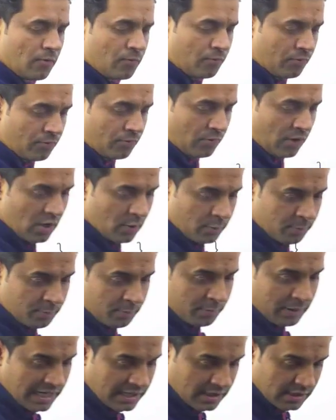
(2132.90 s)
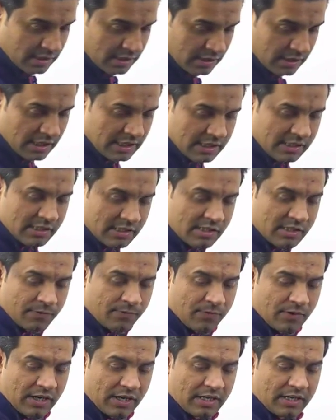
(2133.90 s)
for Python there is
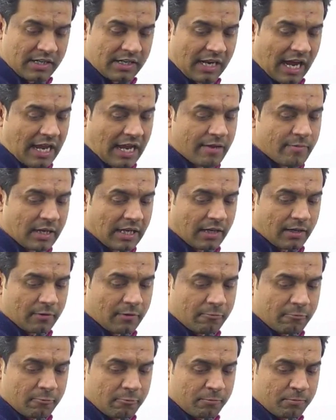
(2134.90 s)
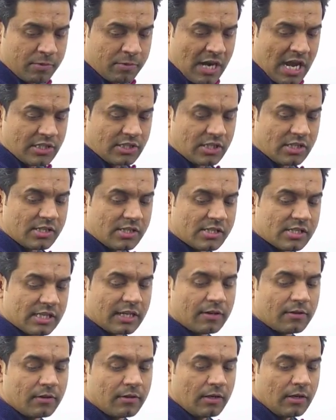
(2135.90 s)
different timing, Pranjal
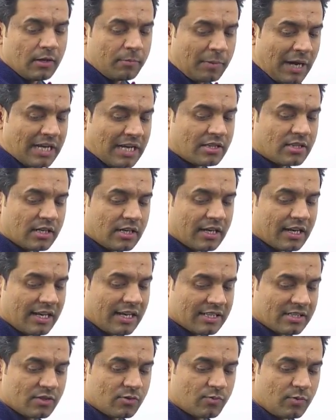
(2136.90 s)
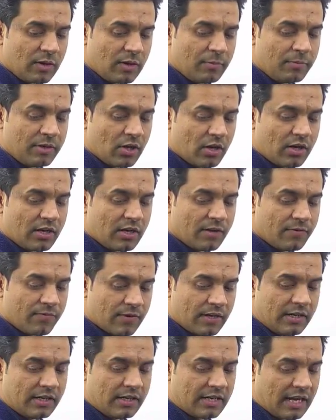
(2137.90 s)
Singh, Python classes will be on
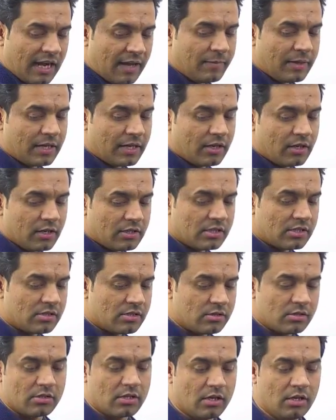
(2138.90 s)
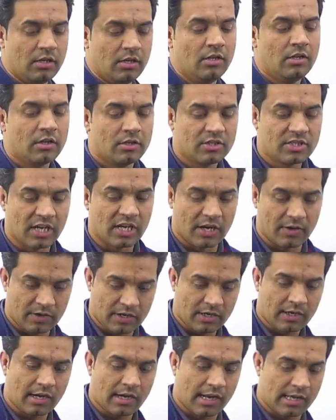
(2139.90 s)
different timing. This is the
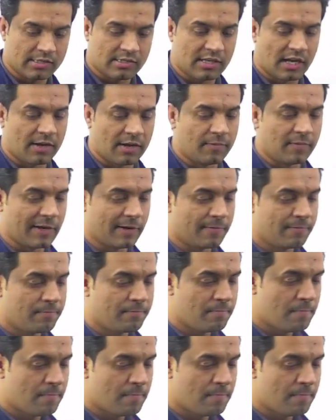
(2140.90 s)
Java class timing.